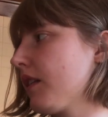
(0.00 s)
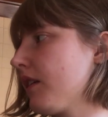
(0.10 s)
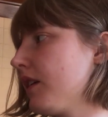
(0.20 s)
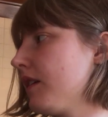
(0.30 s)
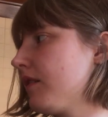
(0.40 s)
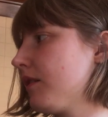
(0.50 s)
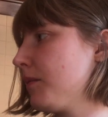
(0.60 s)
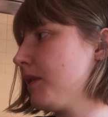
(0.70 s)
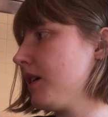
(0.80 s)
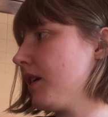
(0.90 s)
There needs
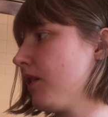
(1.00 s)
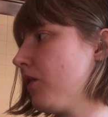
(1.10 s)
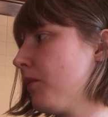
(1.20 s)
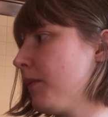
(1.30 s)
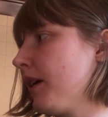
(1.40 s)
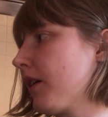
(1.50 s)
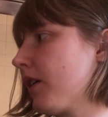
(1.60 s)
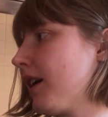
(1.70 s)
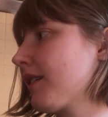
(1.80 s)
to be a homemaker